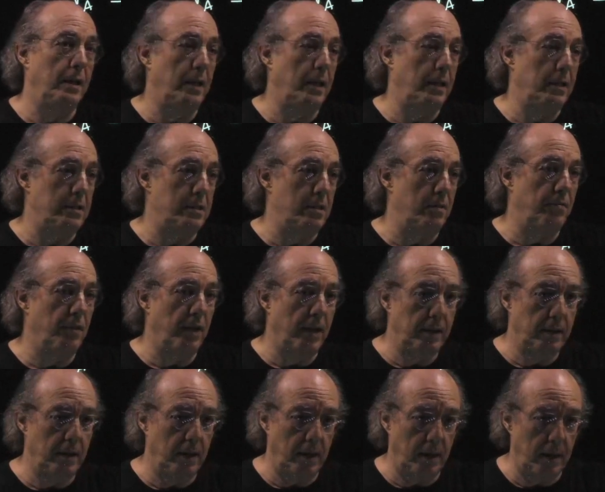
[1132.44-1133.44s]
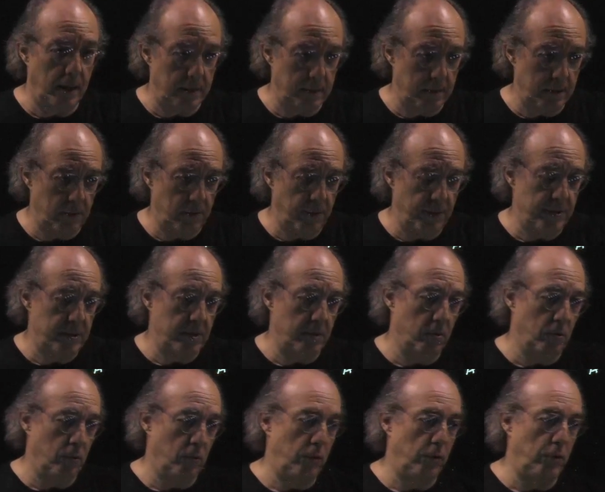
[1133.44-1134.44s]
is defined and there is
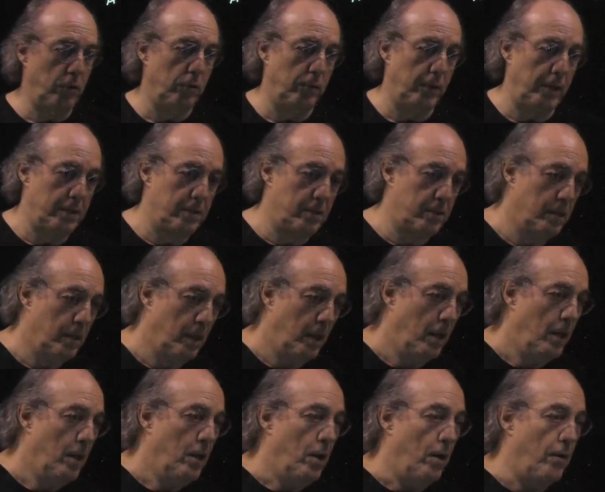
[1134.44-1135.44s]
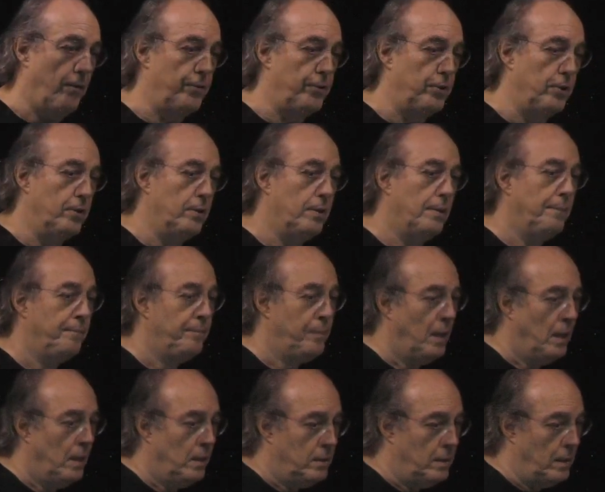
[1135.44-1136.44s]
no units.
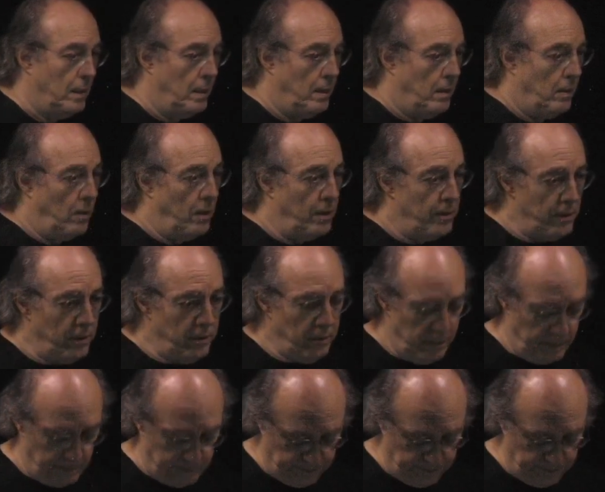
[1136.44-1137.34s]
There are other